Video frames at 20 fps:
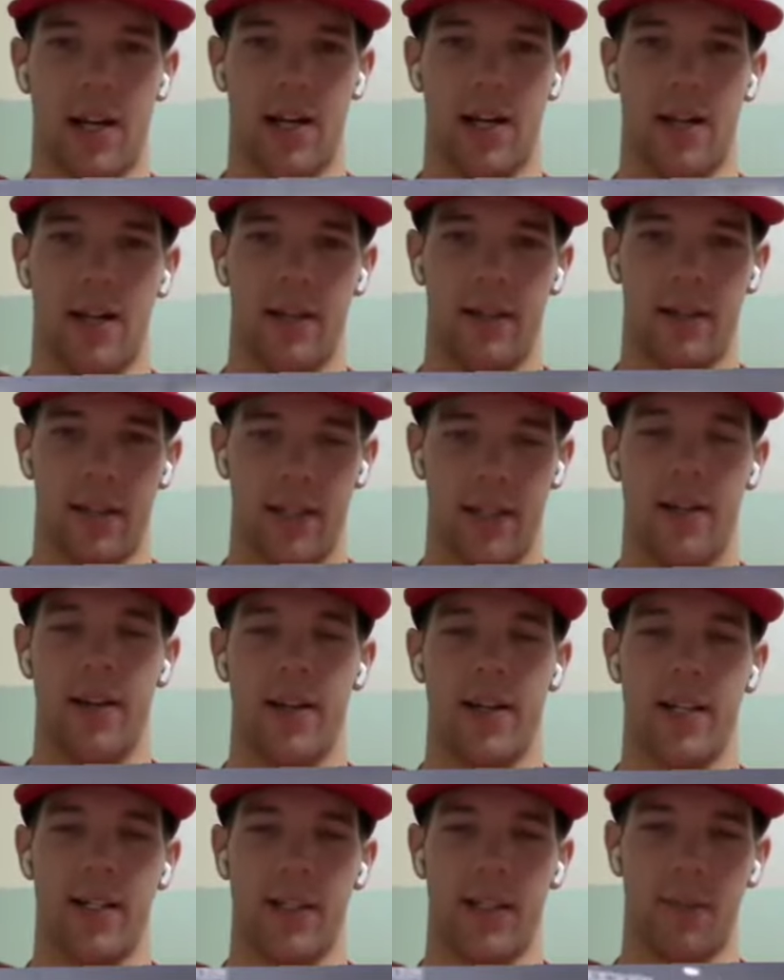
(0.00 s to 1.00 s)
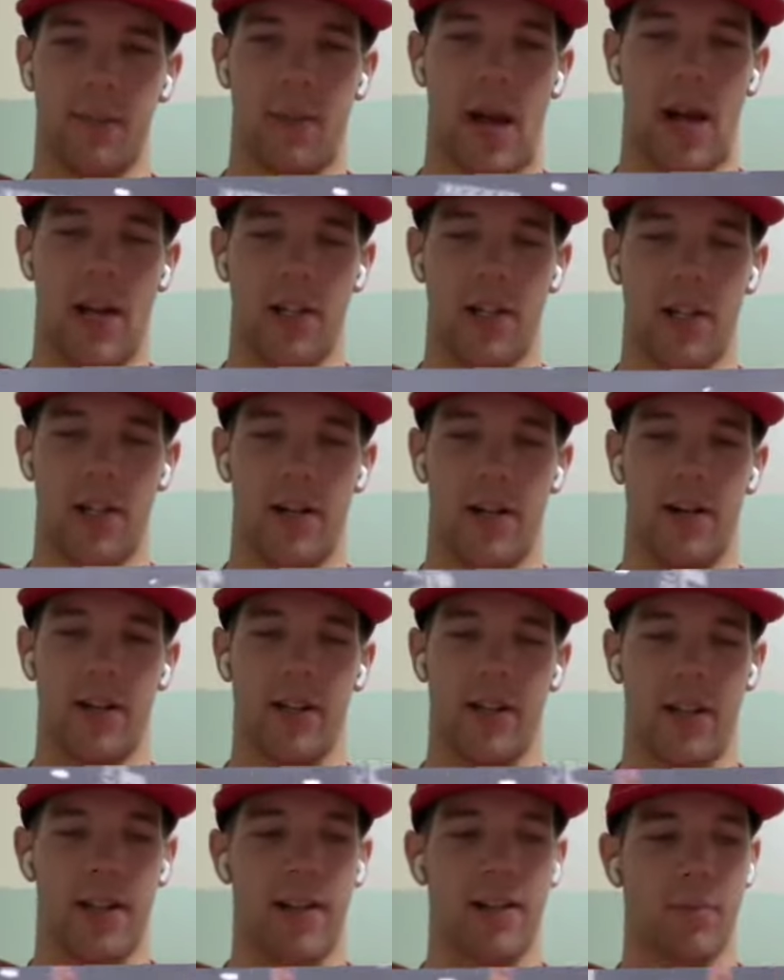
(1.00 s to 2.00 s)
uh, series this past
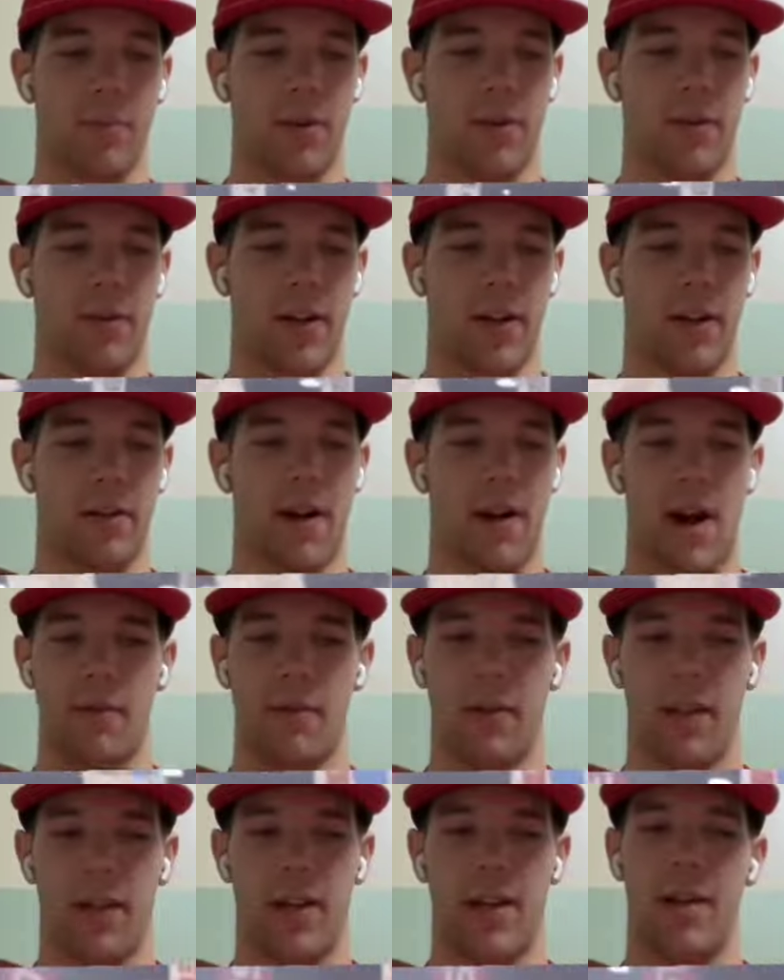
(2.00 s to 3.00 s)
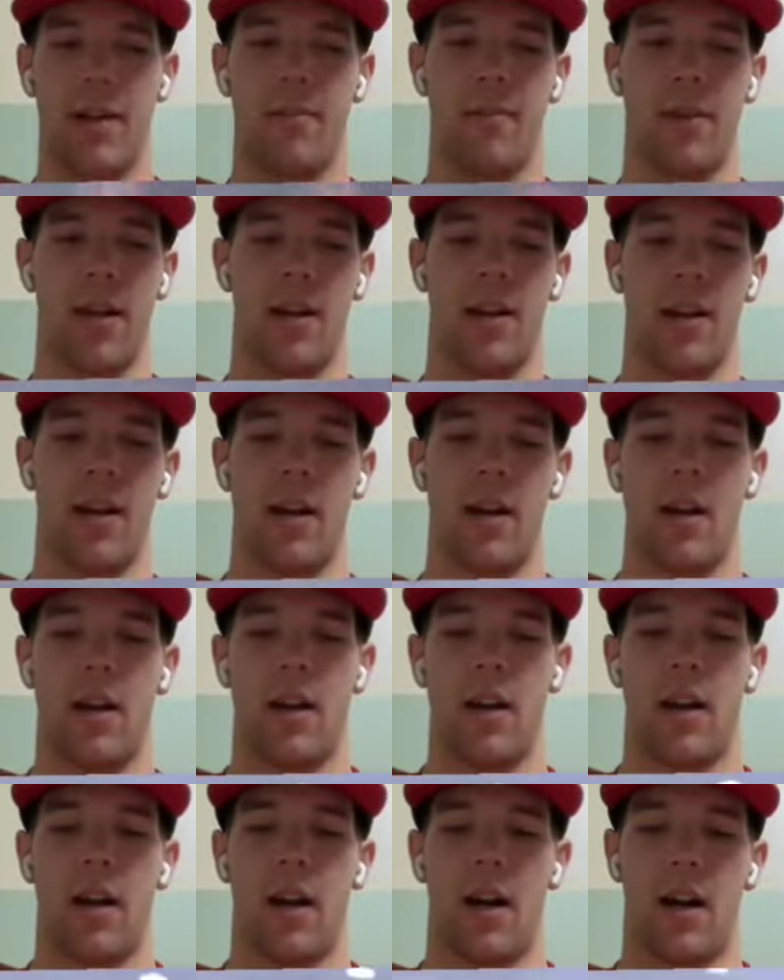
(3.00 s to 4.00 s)
year. So that was pretty fun to ride with him, and
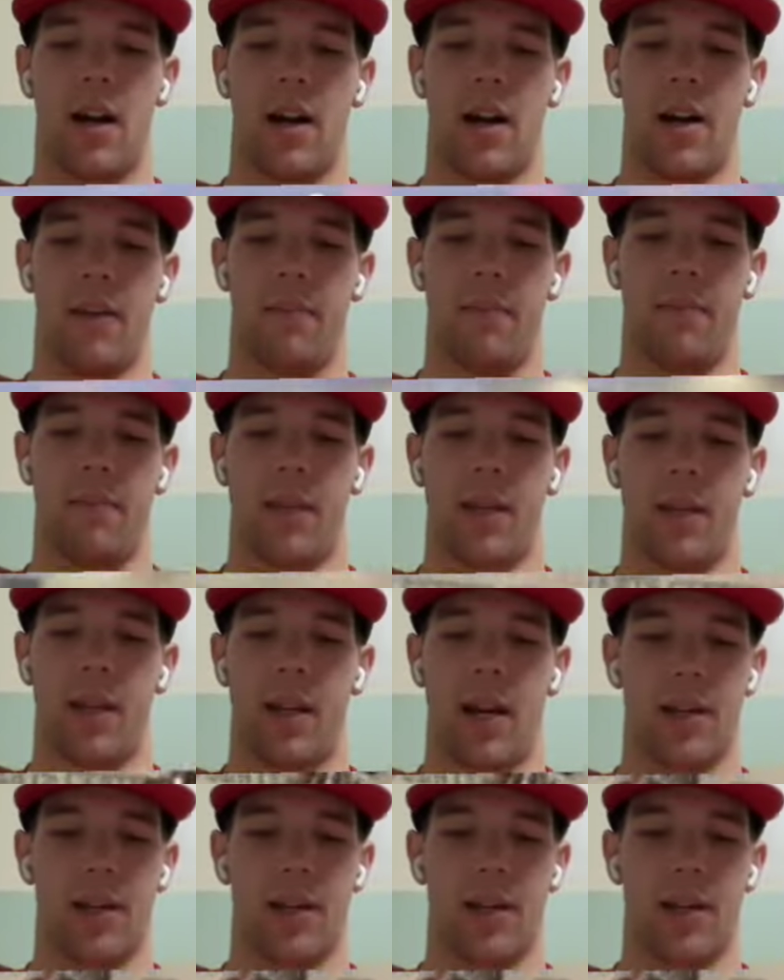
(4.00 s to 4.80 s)
um,